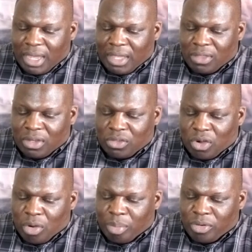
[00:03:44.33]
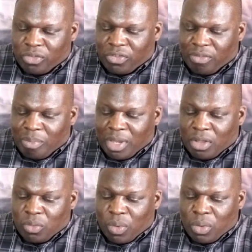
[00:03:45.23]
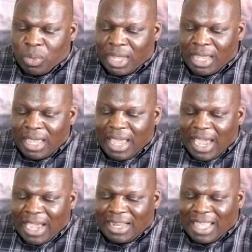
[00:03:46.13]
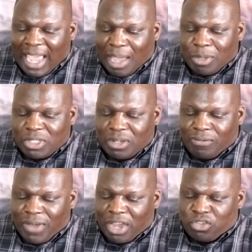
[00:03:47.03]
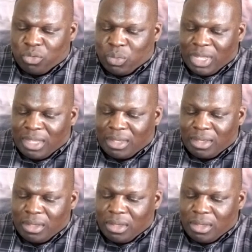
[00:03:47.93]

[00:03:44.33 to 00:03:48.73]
and the guitar purses have been on the runway at the Hamilton Fashion Week,